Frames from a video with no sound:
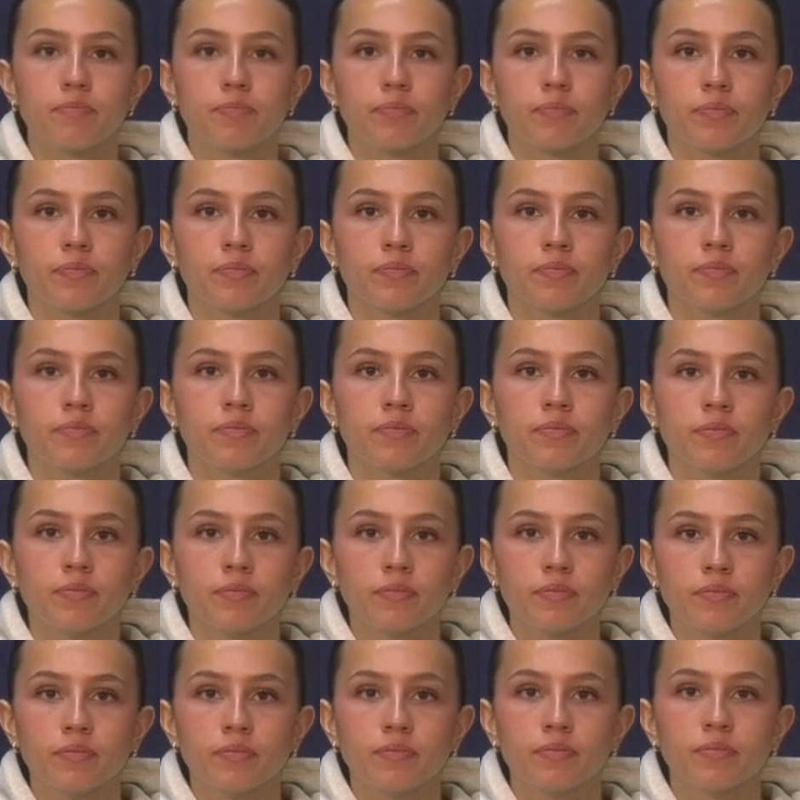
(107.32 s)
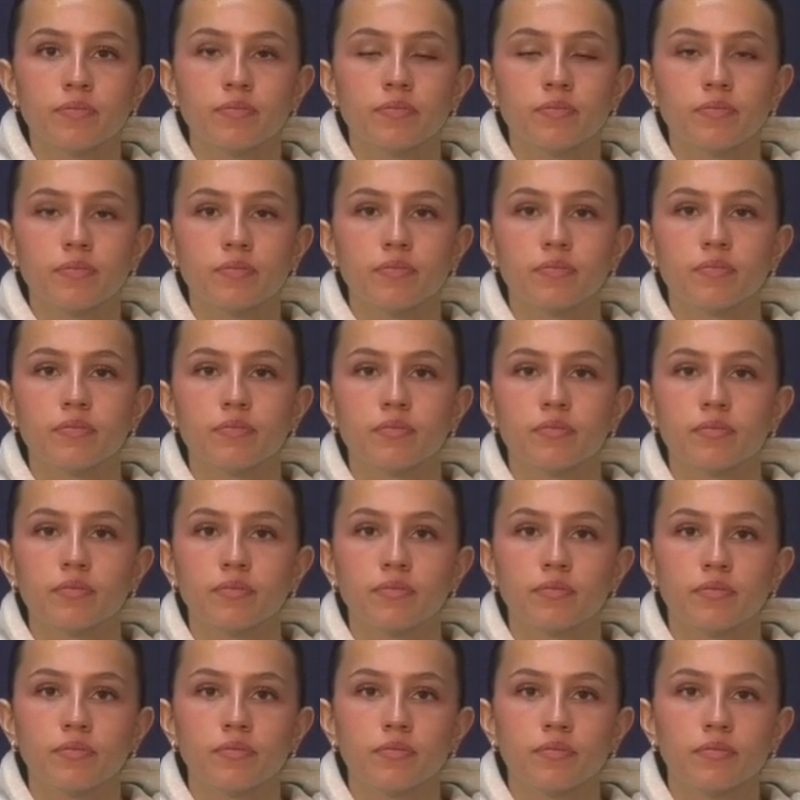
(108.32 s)

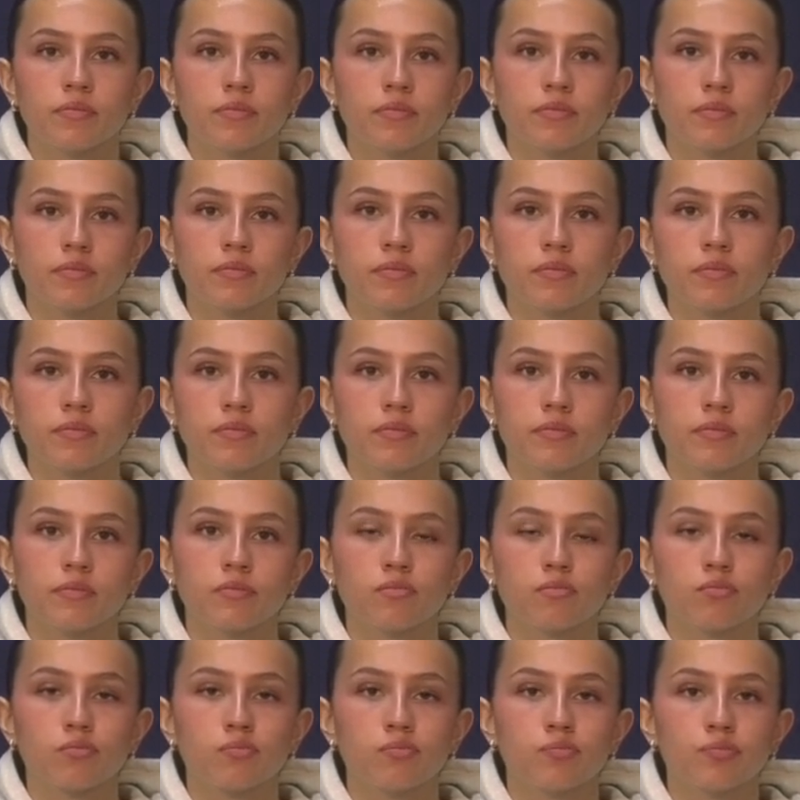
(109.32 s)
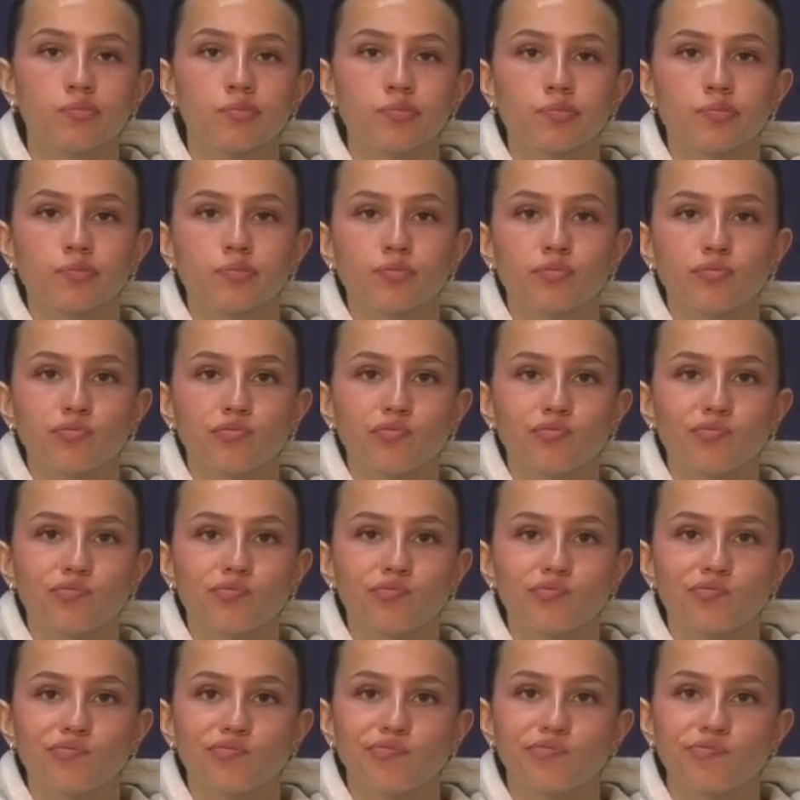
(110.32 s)

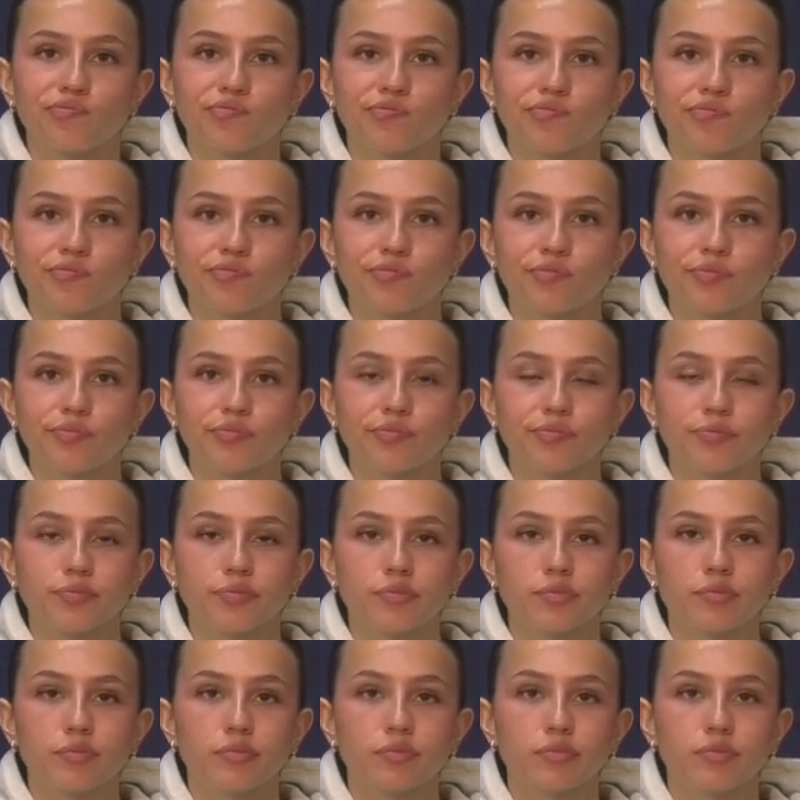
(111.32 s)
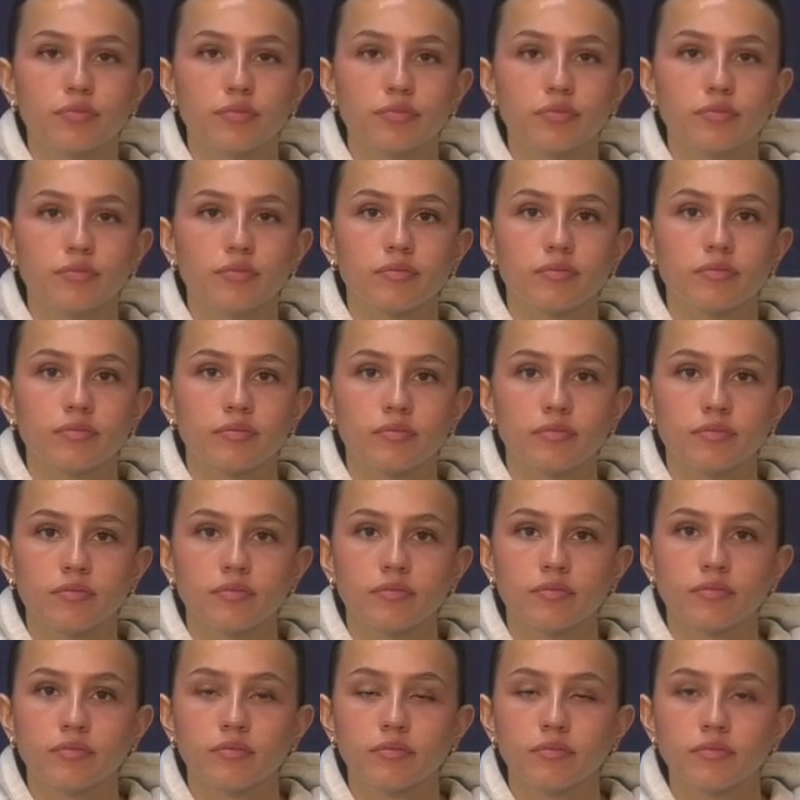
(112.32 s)

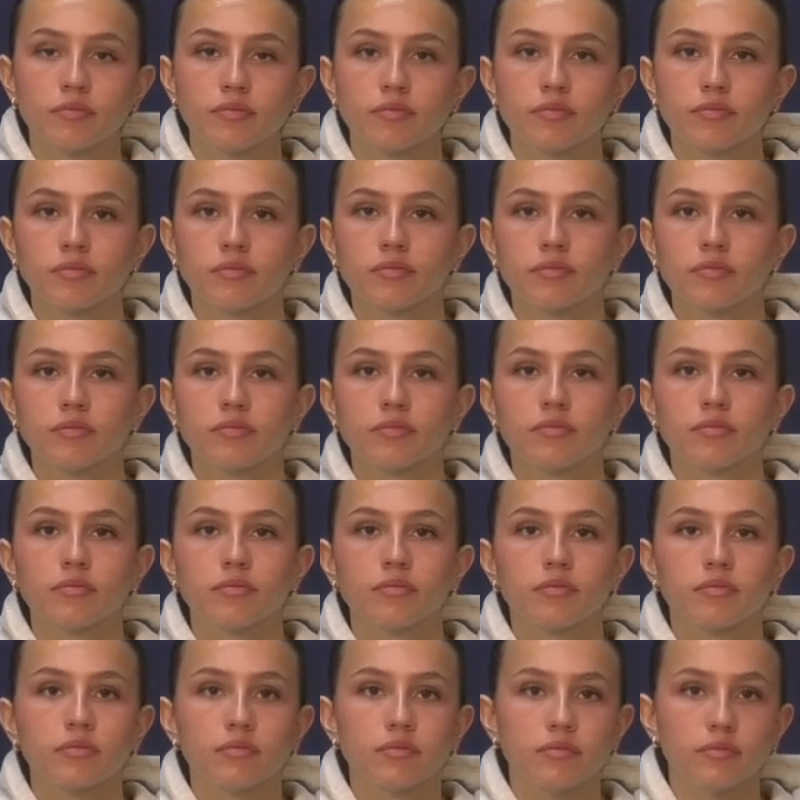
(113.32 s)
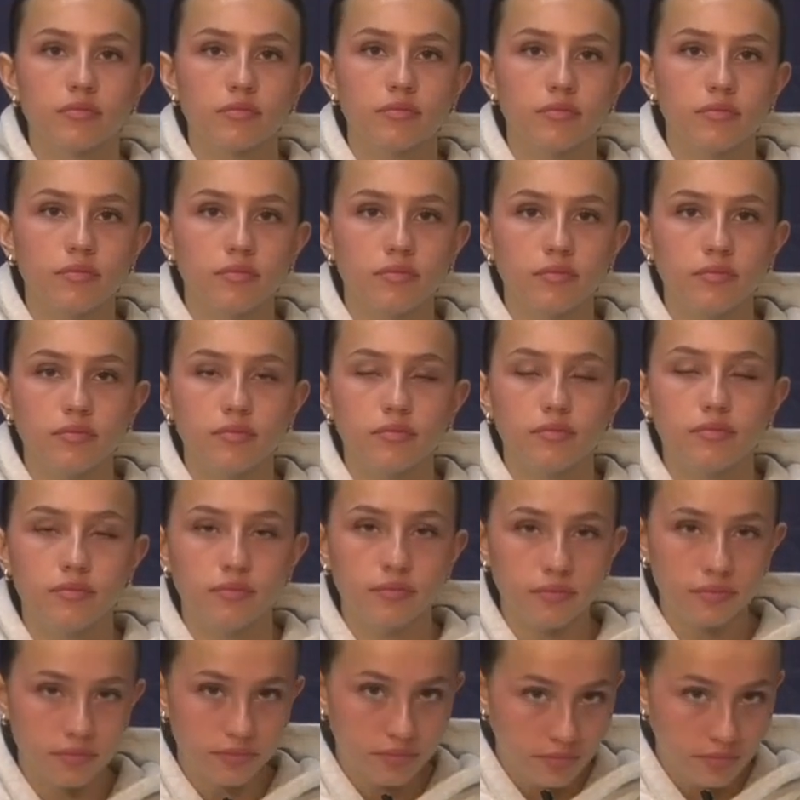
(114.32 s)
This person isn't speaking.